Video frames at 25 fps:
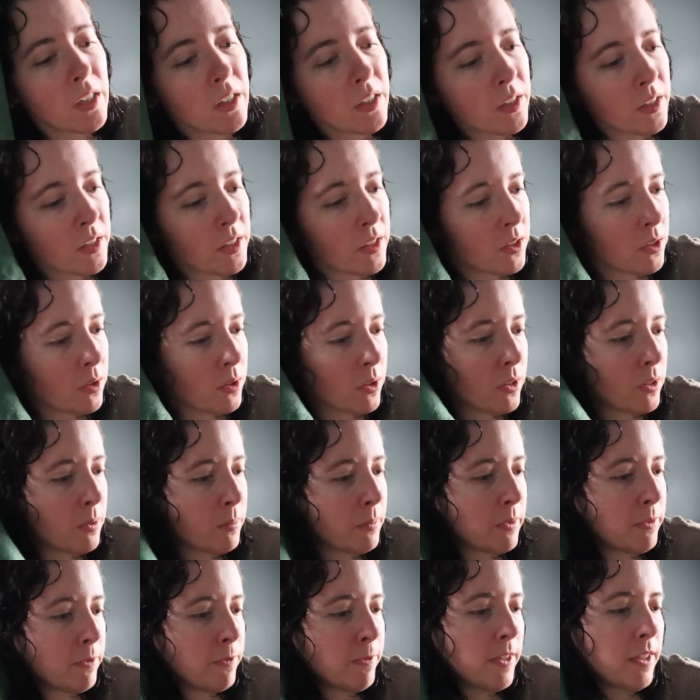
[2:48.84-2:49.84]
could soak
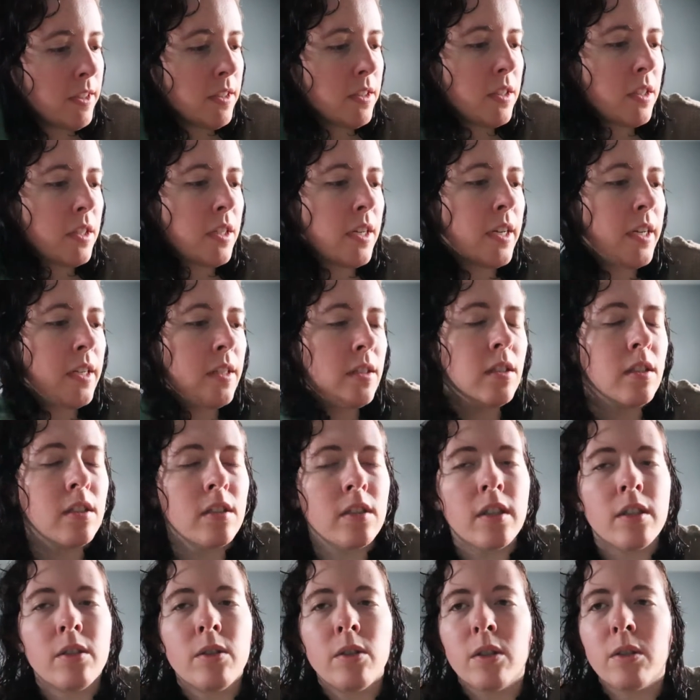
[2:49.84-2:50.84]
my feet today
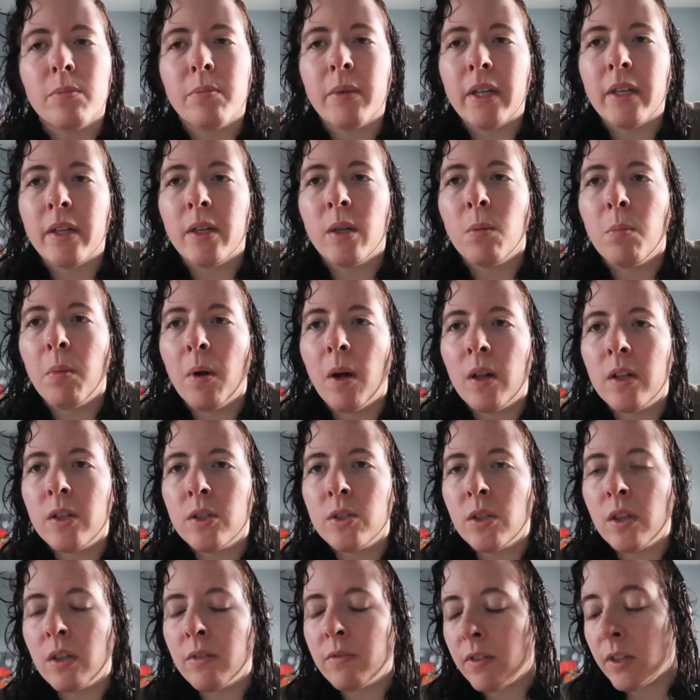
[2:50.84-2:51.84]
since I took my nail
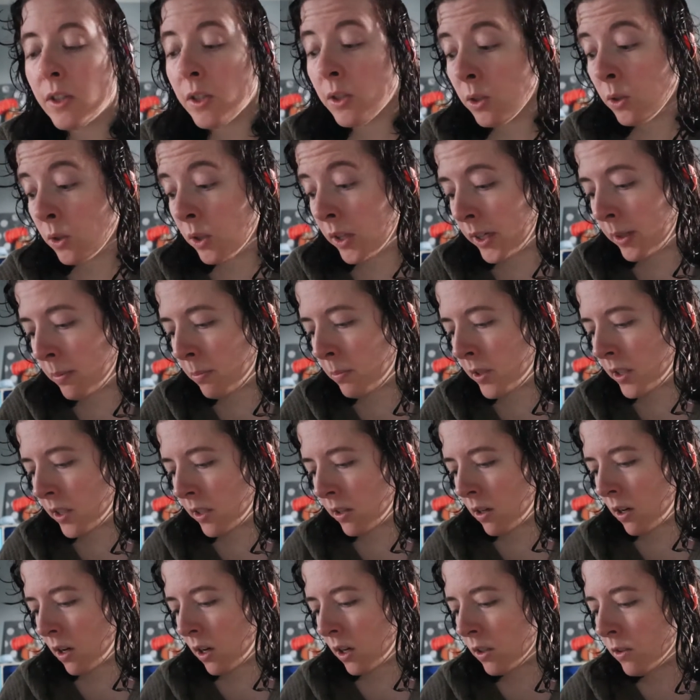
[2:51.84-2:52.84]
polish off. I scraped it
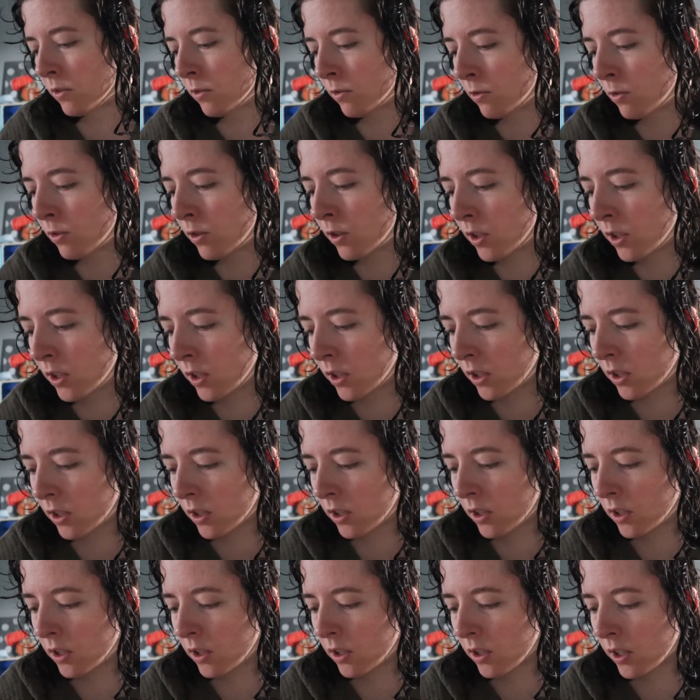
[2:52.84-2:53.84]
off.
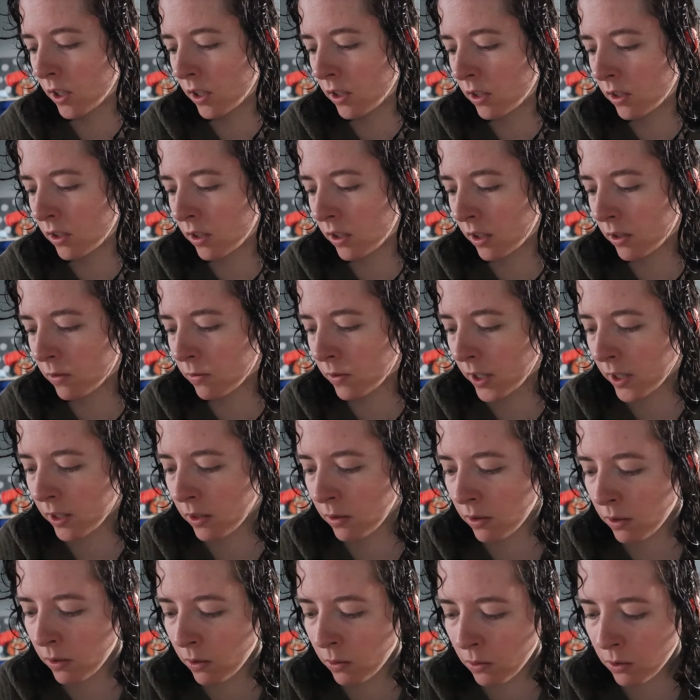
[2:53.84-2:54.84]
That stuff,
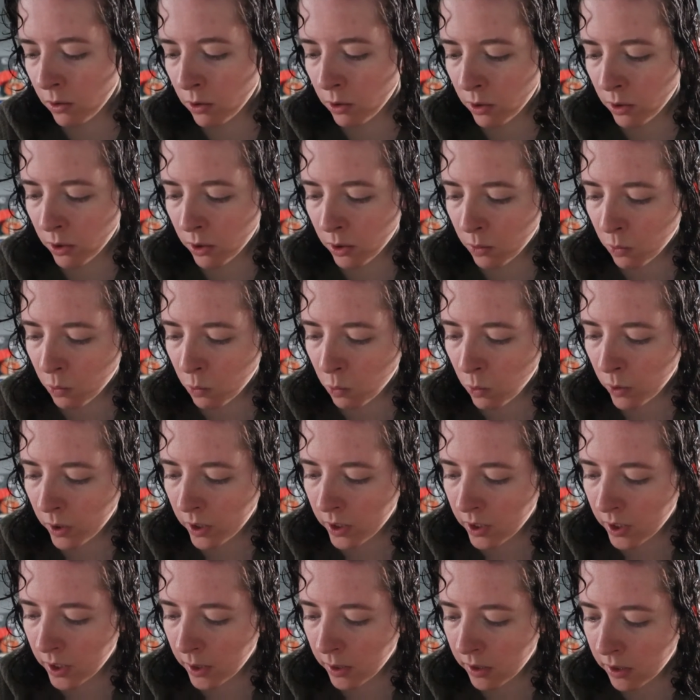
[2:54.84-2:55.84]
I'm not sure
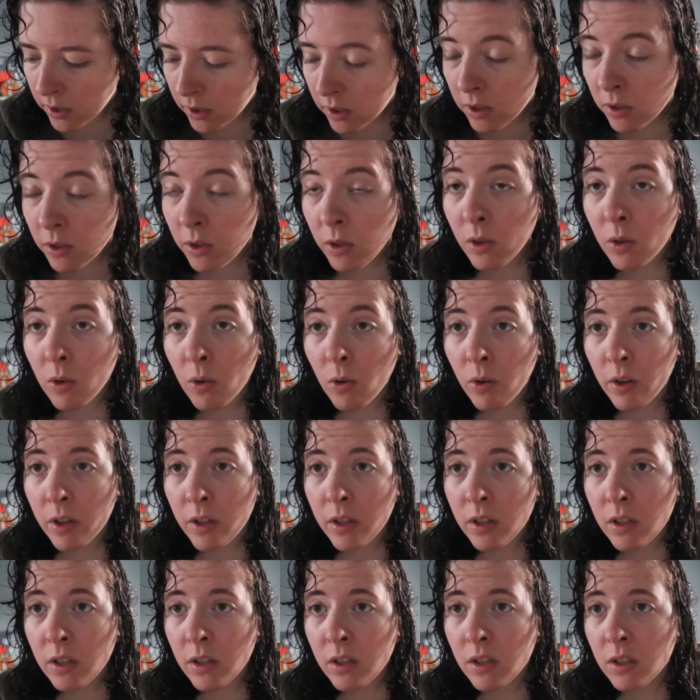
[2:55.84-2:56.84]
what they stuck
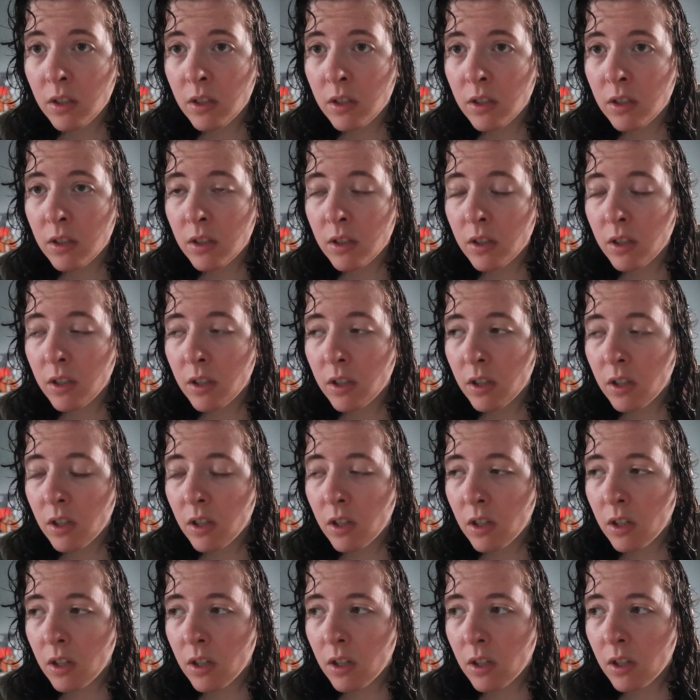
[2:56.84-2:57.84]
on.
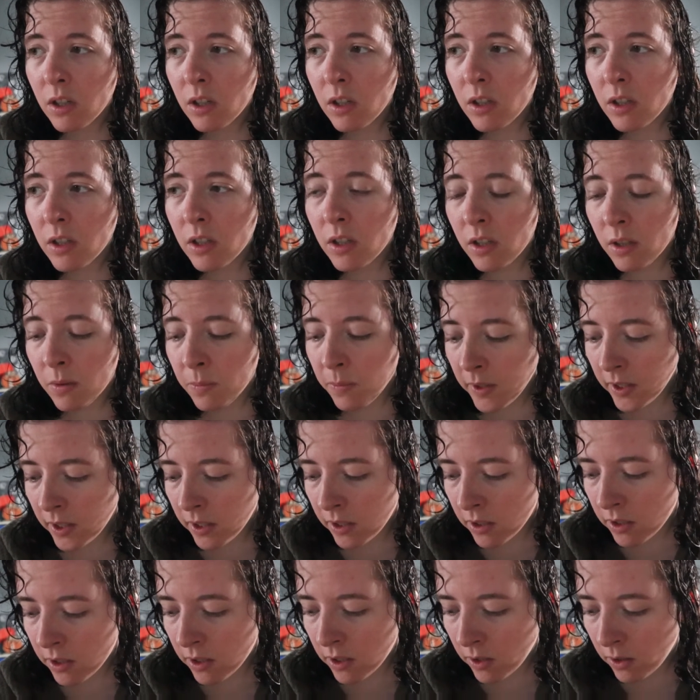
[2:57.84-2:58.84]
I mean,
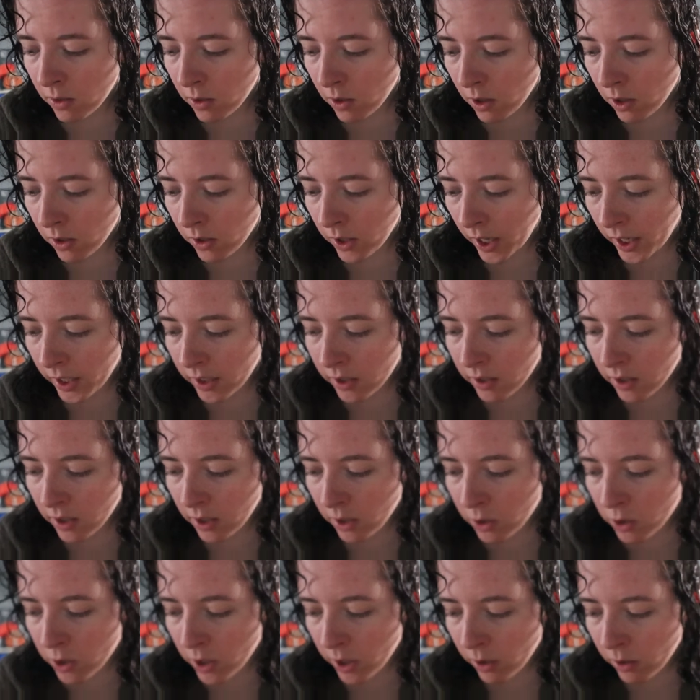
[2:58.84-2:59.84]
it's the
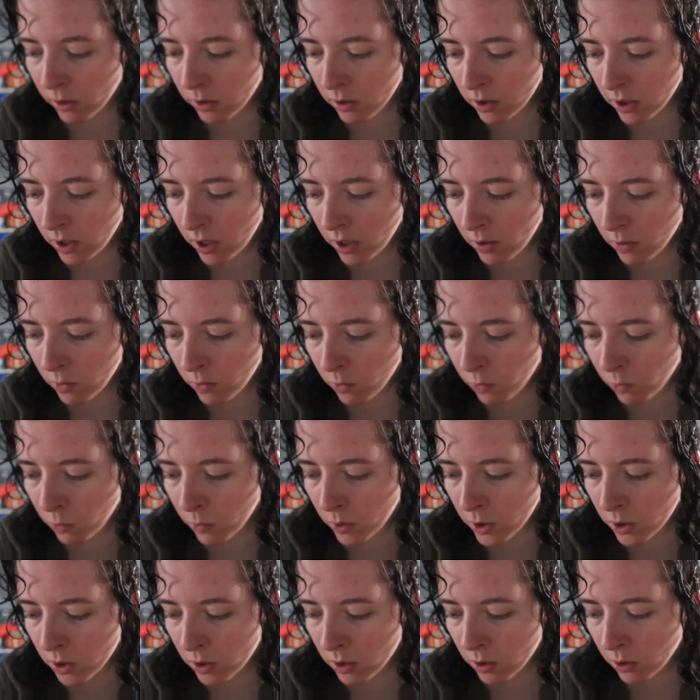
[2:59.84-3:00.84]
long-lasting gel stuff,
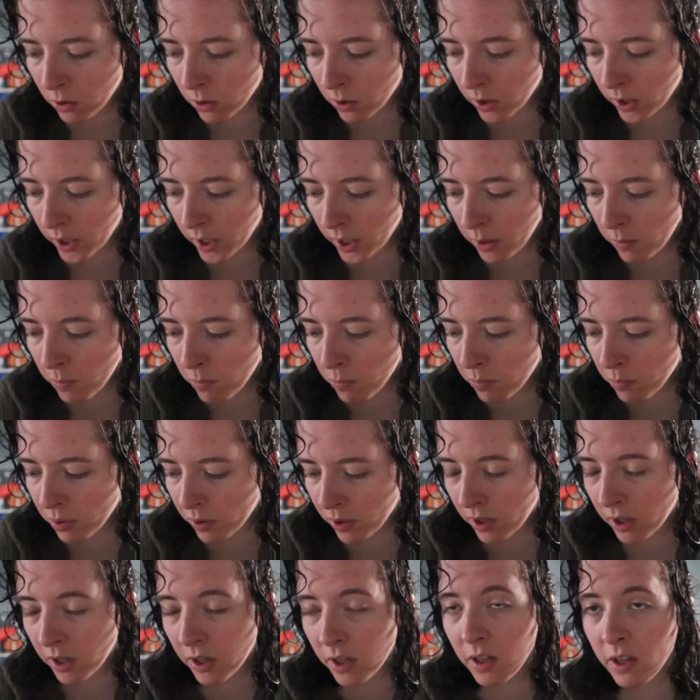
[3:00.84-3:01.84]
which is great,
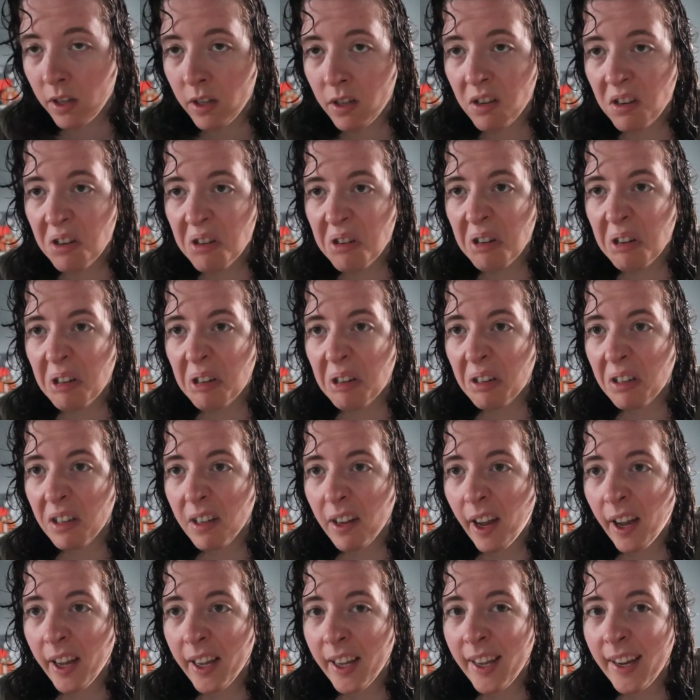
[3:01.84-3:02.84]
but
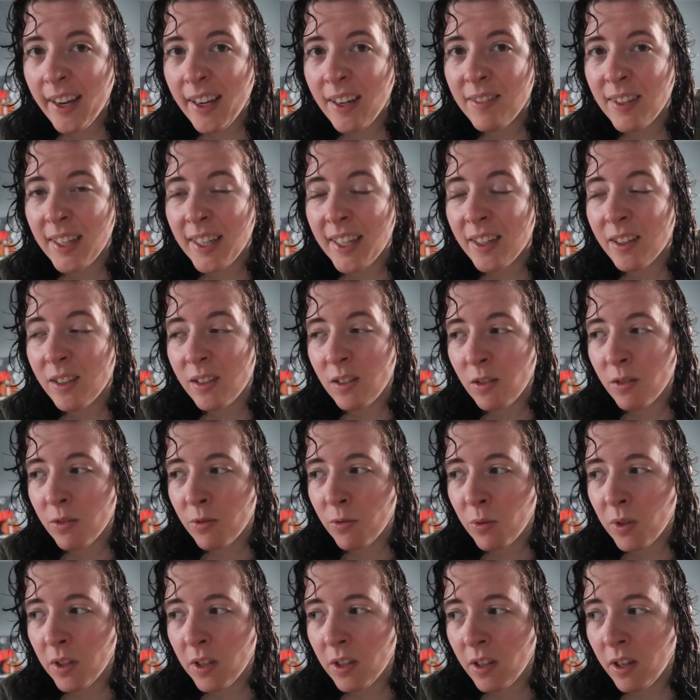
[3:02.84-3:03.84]
I can't even get it off
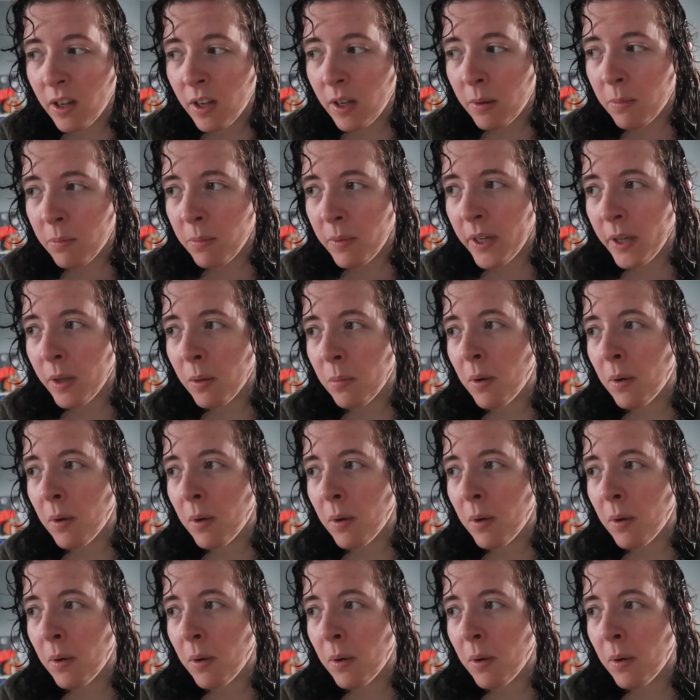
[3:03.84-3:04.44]
with um, nail